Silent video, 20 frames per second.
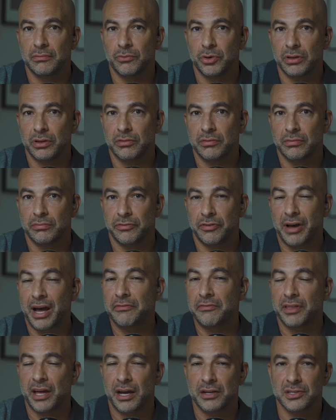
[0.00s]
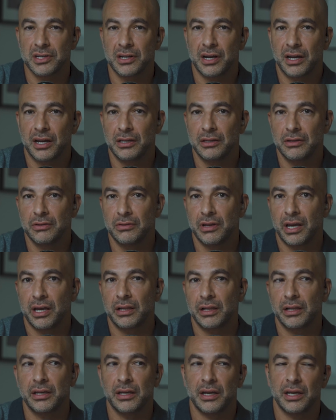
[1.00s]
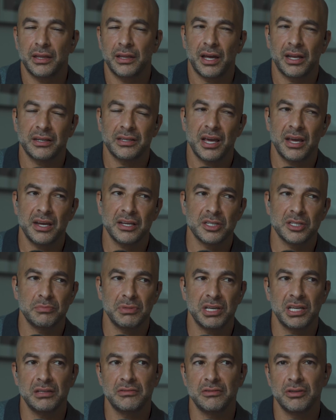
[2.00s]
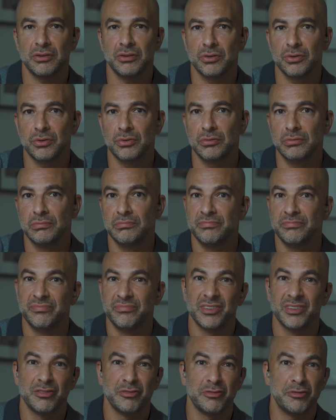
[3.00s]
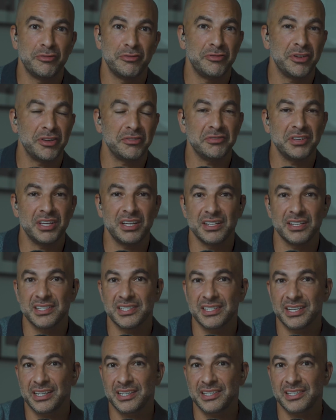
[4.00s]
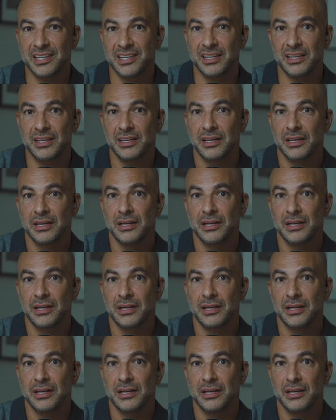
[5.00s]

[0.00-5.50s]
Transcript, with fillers: with five thousand I U daily, and that takes me to fifty to sixty,